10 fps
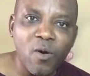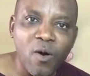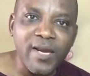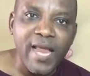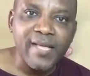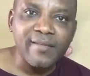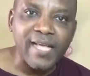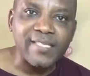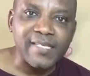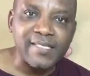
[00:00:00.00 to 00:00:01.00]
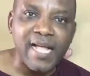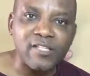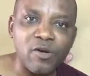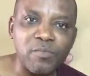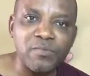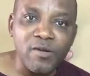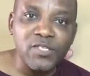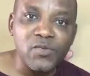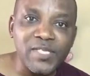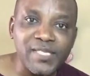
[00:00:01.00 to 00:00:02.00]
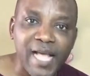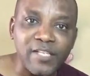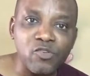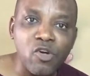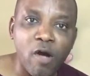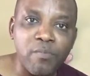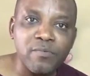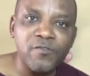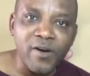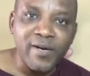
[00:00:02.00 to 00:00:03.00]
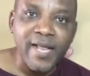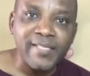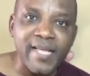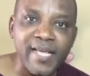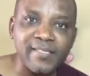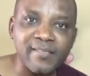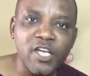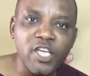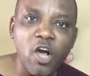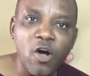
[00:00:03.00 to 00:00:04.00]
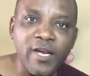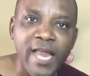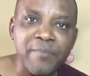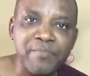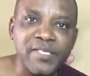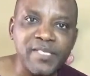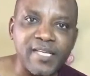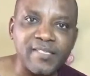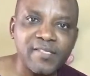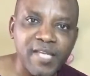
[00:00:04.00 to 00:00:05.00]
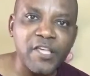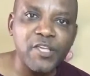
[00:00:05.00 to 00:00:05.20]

online as a startup. It will set you up for greatness in your online business. Thank